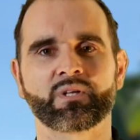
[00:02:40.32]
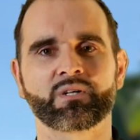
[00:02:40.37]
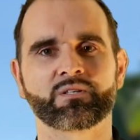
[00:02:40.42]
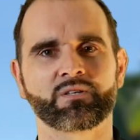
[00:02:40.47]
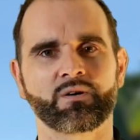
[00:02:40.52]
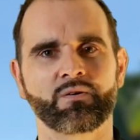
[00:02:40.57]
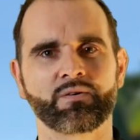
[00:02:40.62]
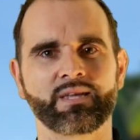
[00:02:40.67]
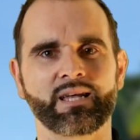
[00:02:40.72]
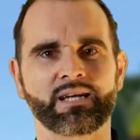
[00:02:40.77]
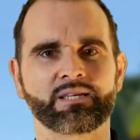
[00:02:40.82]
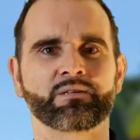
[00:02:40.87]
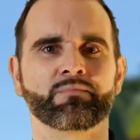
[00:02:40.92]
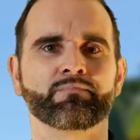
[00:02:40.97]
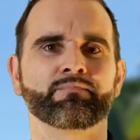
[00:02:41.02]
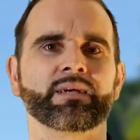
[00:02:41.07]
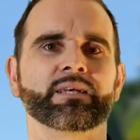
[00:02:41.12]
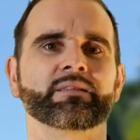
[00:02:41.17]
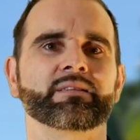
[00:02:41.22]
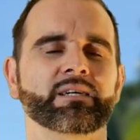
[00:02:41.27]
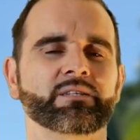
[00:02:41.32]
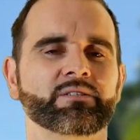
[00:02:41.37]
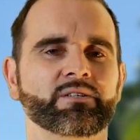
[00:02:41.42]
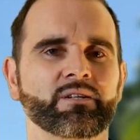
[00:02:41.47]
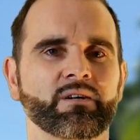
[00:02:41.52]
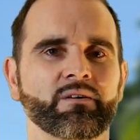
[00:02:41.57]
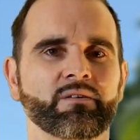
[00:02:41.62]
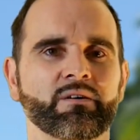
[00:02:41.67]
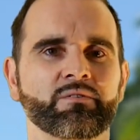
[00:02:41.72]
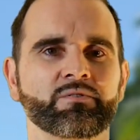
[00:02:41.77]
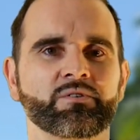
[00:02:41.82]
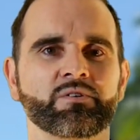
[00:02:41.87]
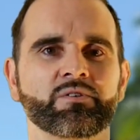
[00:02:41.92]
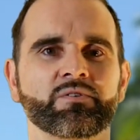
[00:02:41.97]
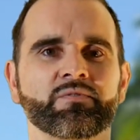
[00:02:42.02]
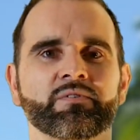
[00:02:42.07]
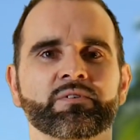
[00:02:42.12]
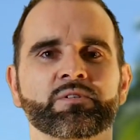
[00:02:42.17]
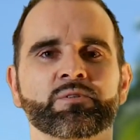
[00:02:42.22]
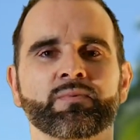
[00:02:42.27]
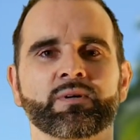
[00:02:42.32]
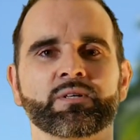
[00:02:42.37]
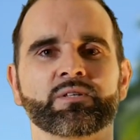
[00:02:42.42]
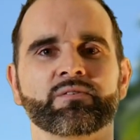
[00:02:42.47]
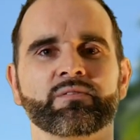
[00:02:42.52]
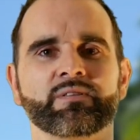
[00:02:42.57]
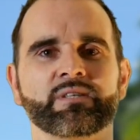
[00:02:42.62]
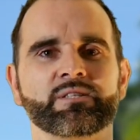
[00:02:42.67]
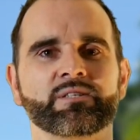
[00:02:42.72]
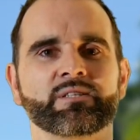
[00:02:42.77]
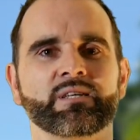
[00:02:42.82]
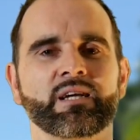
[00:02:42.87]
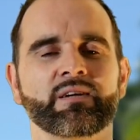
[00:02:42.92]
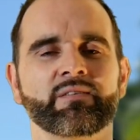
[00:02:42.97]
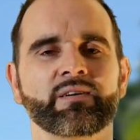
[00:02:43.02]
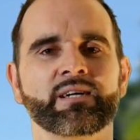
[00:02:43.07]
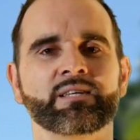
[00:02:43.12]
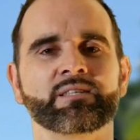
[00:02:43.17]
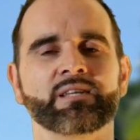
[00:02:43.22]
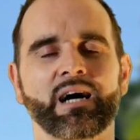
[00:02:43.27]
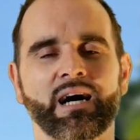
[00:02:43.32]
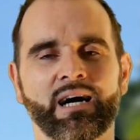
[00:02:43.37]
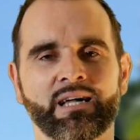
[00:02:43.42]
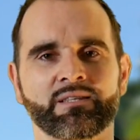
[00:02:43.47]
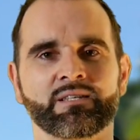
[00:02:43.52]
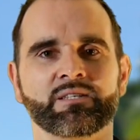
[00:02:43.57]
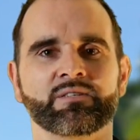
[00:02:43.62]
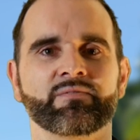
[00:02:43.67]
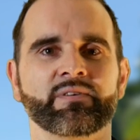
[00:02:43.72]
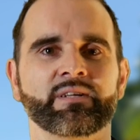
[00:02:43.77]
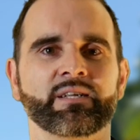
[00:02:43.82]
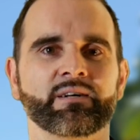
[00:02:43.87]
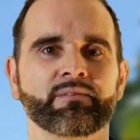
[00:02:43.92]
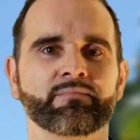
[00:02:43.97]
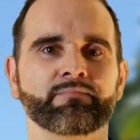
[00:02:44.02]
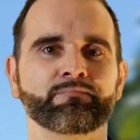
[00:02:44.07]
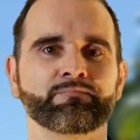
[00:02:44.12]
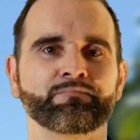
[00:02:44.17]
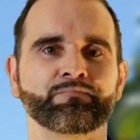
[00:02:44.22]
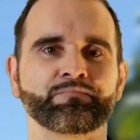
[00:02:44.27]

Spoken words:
So yes, a big thanks to Dodo Juice for sponsoring this series and this video.